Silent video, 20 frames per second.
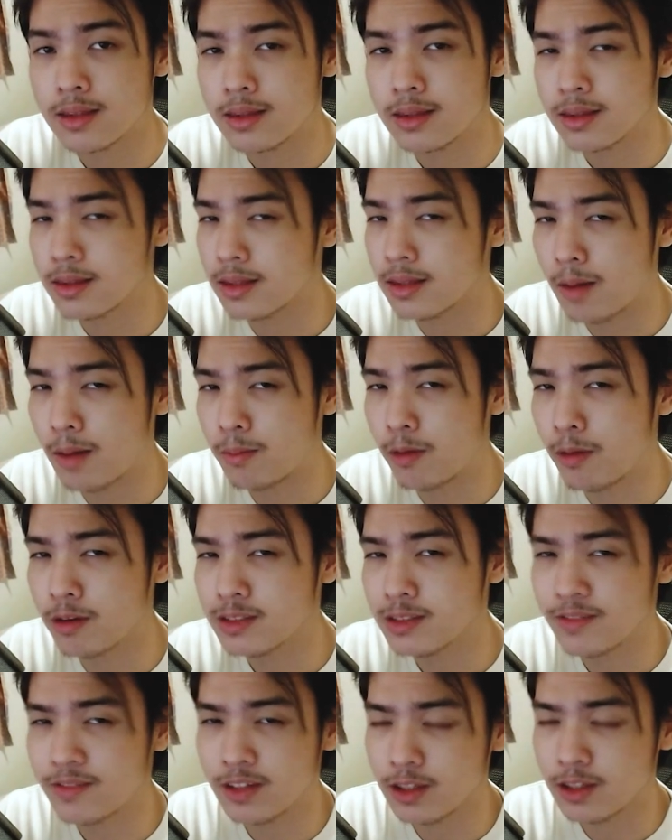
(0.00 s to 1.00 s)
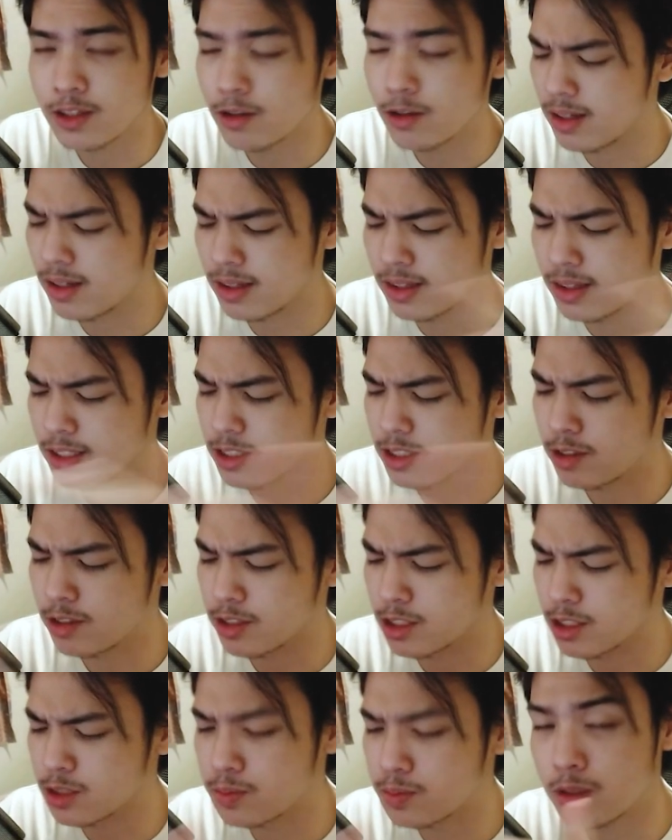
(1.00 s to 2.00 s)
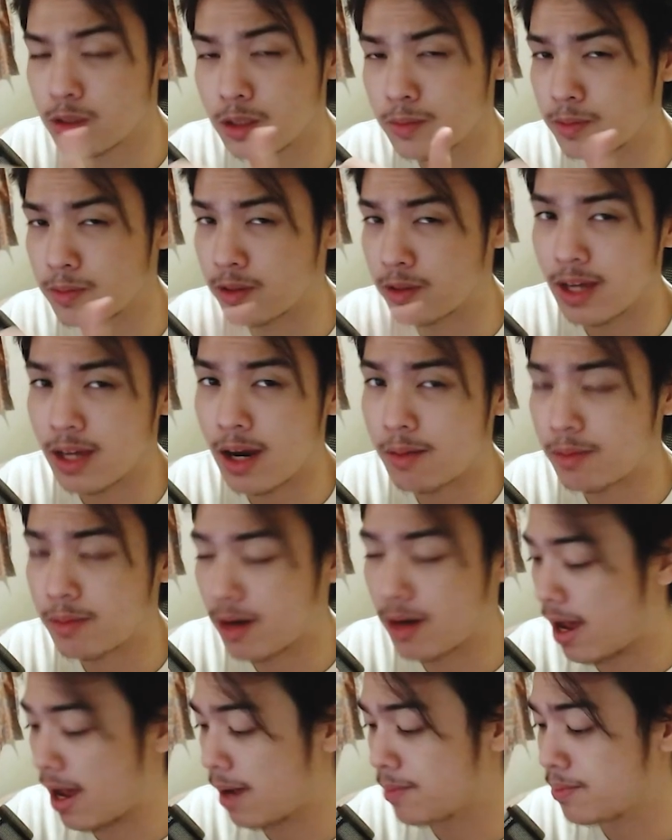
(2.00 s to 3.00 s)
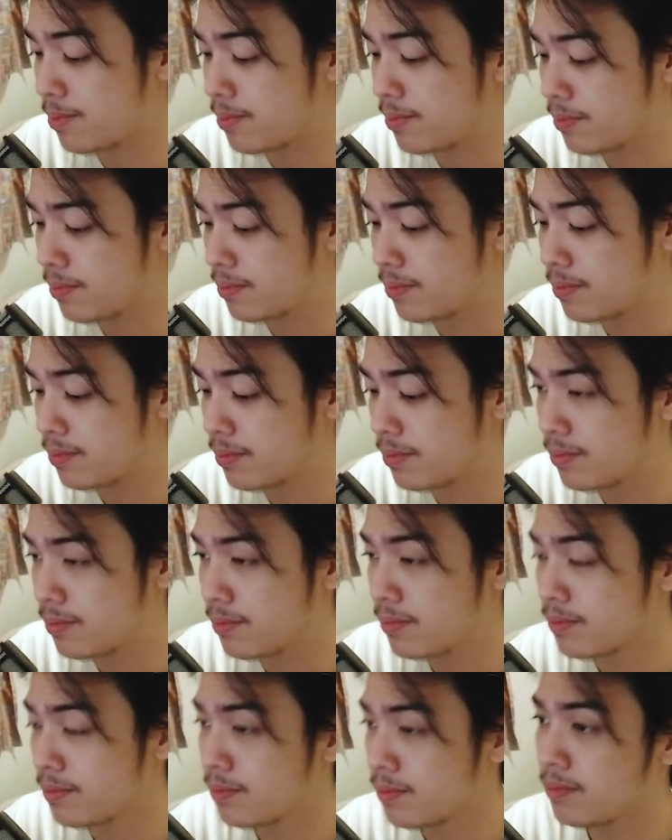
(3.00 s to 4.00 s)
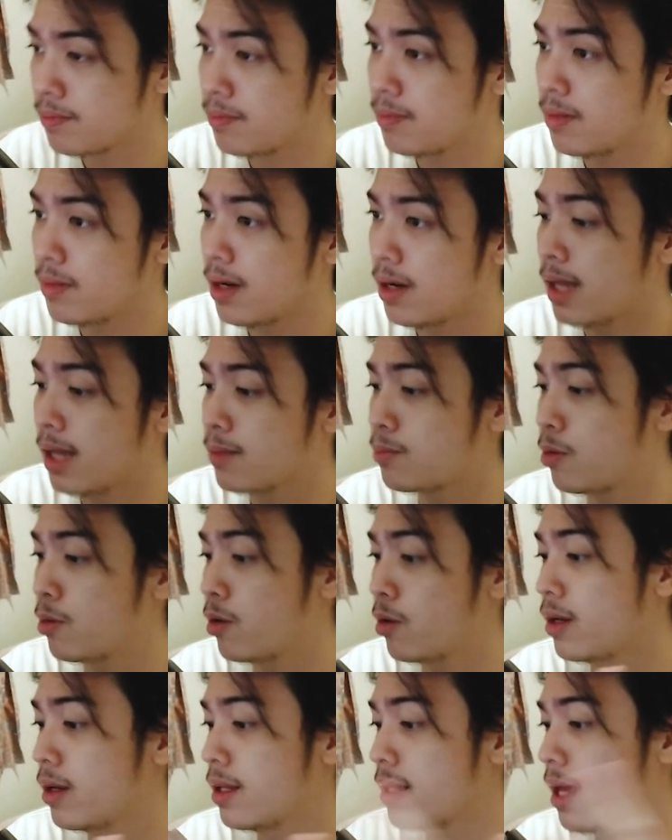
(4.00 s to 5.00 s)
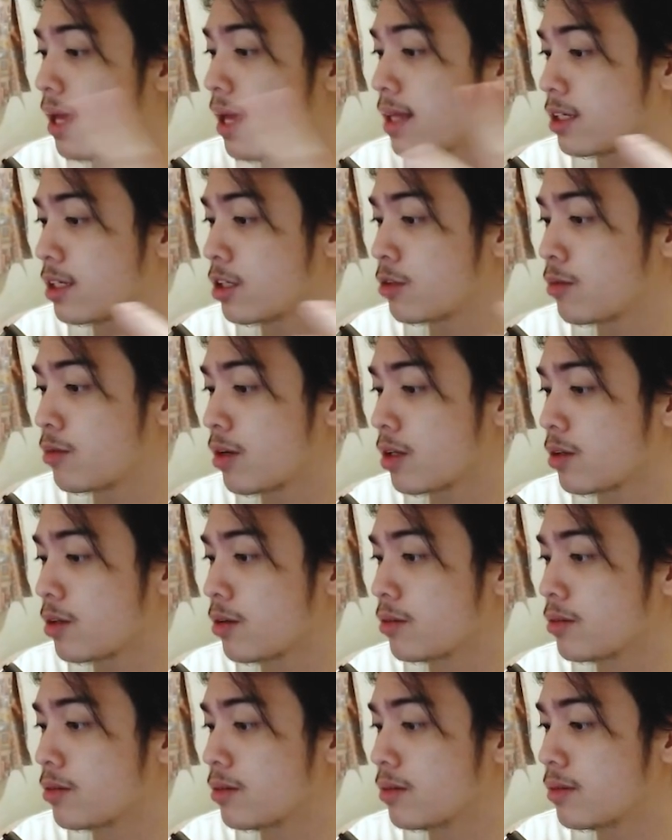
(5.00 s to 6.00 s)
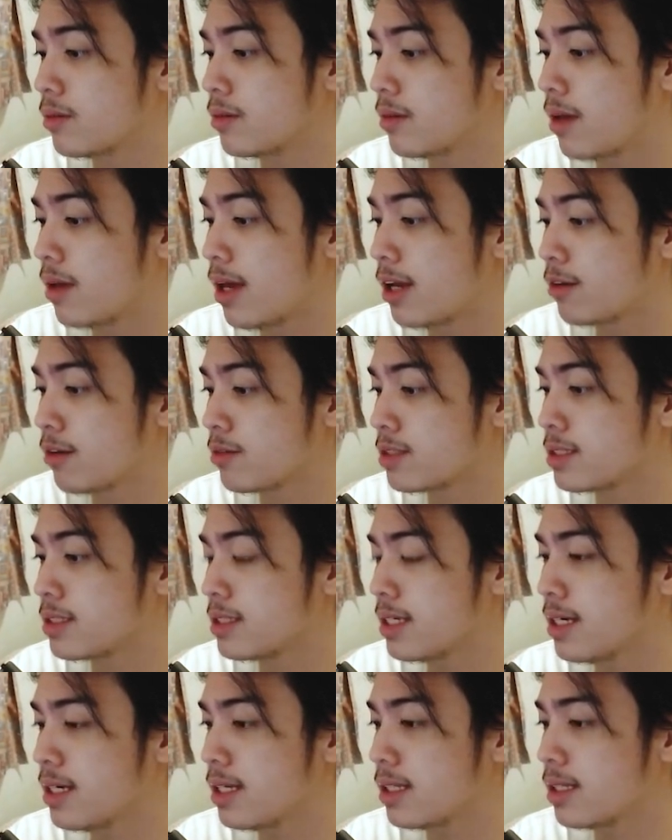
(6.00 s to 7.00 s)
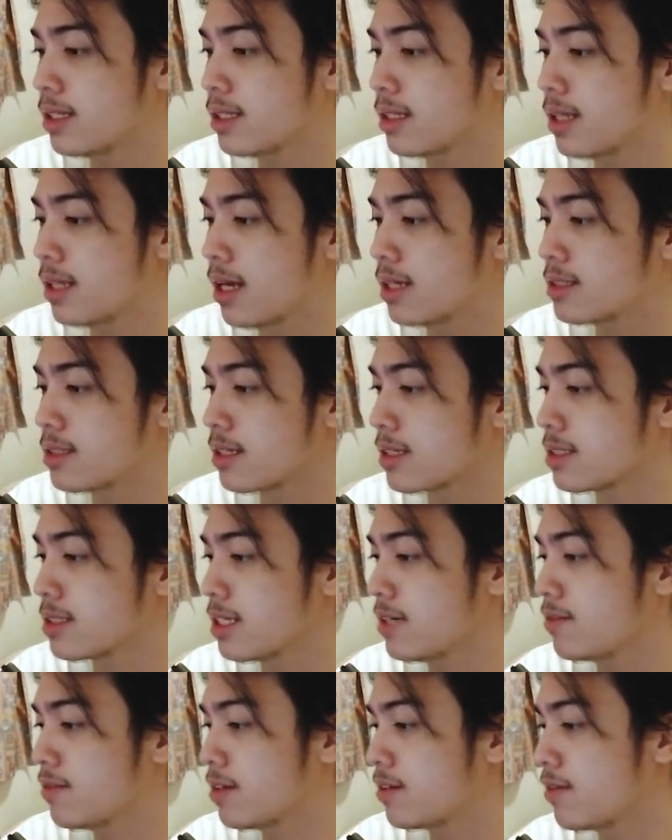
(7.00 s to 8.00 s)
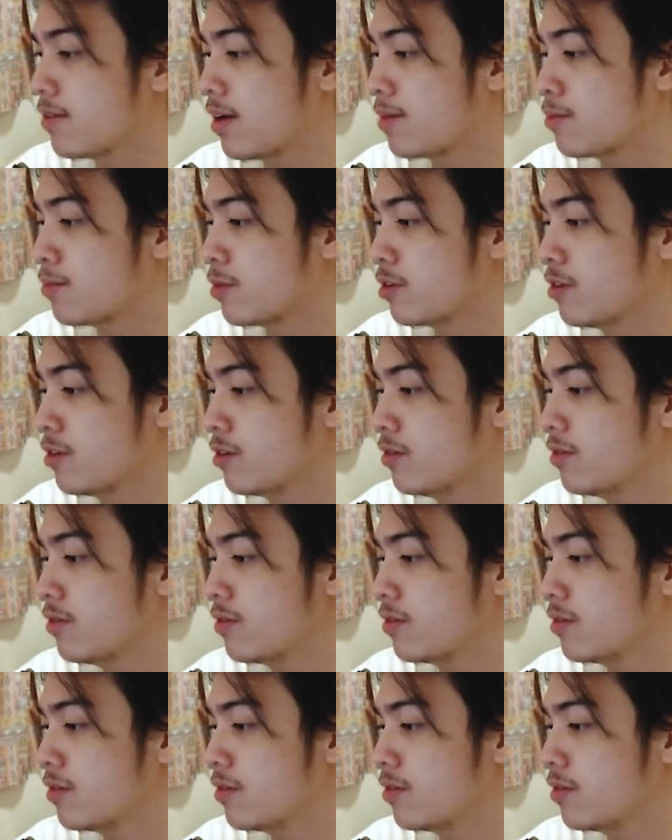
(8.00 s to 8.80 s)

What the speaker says: now most of you know you can literally just pull up your camera app and point it at the QR code. And it would see it, as you can see, even if I move